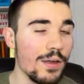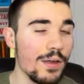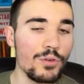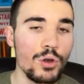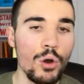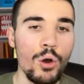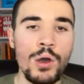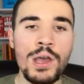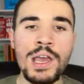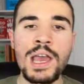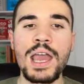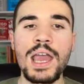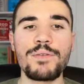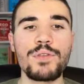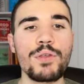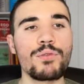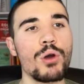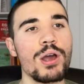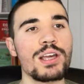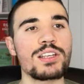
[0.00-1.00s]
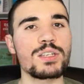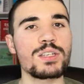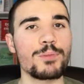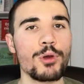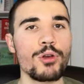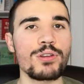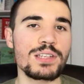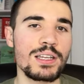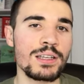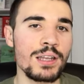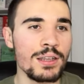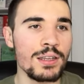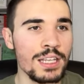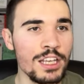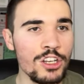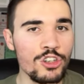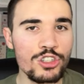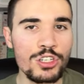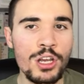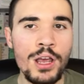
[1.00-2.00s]
they've got, if they've got experience in a
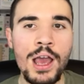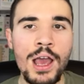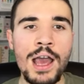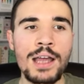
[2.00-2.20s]
niche.